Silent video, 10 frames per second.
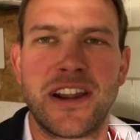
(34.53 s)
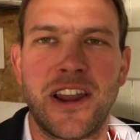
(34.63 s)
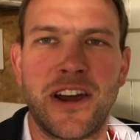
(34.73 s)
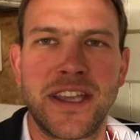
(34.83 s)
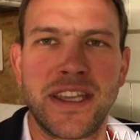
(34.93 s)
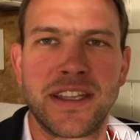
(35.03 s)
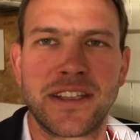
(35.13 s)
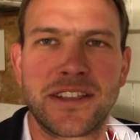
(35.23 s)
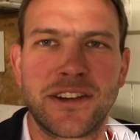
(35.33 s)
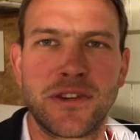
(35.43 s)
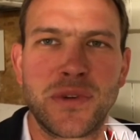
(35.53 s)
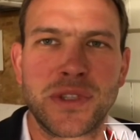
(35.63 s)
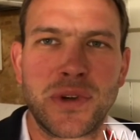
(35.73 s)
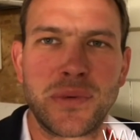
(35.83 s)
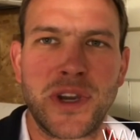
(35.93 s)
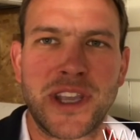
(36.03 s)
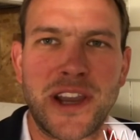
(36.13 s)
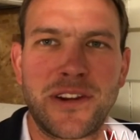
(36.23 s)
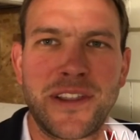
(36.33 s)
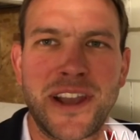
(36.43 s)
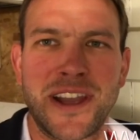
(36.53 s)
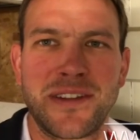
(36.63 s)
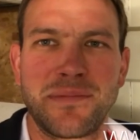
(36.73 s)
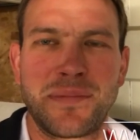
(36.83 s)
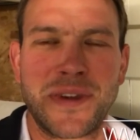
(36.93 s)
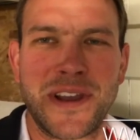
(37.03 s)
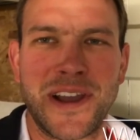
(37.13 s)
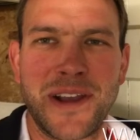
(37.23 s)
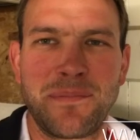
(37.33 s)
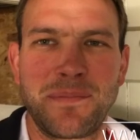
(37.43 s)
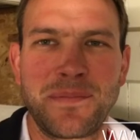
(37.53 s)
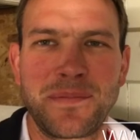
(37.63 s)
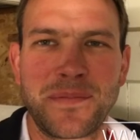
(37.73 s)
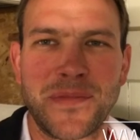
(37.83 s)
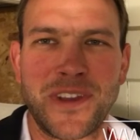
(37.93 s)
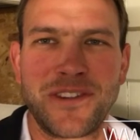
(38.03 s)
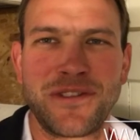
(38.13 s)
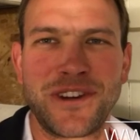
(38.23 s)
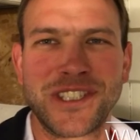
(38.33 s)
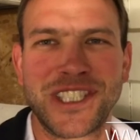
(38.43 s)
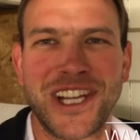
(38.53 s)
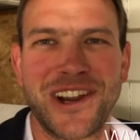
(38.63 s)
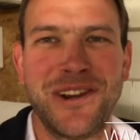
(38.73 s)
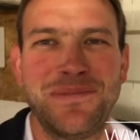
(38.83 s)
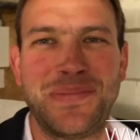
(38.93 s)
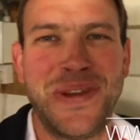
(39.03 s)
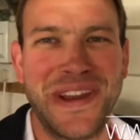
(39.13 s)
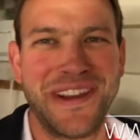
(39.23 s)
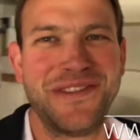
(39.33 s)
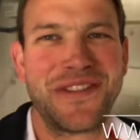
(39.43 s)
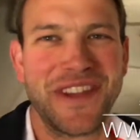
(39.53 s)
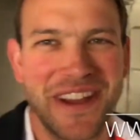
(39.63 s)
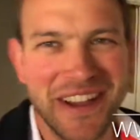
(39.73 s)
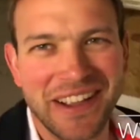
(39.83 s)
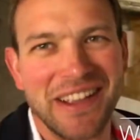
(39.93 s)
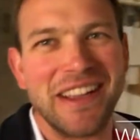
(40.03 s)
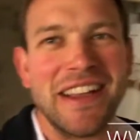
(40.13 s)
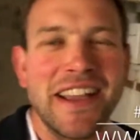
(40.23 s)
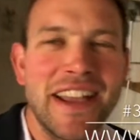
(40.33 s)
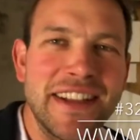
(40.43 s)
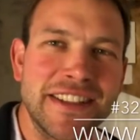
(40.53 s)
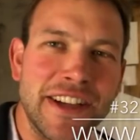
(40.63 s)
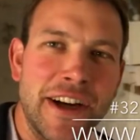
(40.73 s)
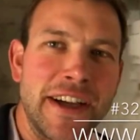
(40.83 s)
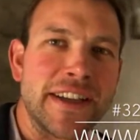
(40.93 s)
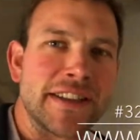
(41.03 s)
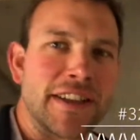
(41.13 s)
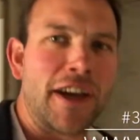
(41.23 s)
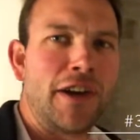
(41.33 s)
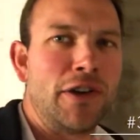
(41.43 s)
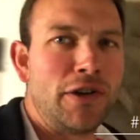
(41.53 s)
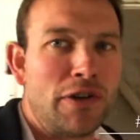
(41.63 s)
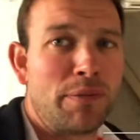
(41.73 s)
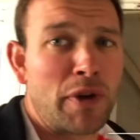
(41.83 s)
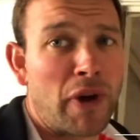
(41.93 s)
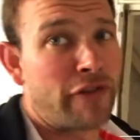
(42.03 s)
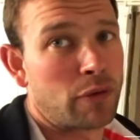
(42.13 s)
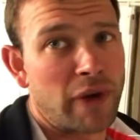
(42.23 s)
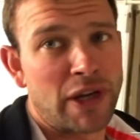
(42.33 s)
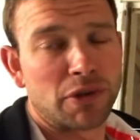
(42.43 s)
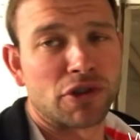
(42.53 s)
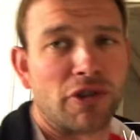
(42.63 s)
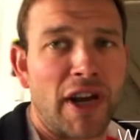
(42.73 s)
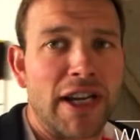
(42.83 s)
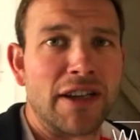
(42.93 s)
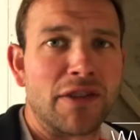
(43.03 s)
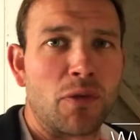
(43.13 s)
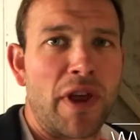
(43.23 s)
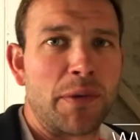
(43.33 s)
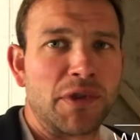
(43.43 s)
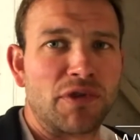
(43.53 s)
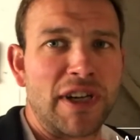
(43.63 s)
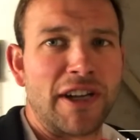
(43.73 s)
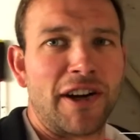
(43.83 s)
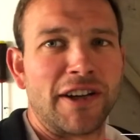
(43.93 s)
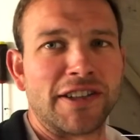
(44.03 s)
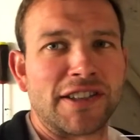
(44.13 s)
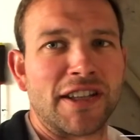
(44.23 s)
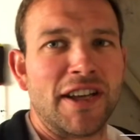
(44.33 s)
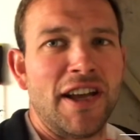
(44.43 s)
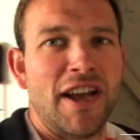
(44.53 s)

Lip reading: light. Doesn't always quite work out like that, but I thought I'd share a bit of the insight. So been away for a week, which is great. Weather was really nice.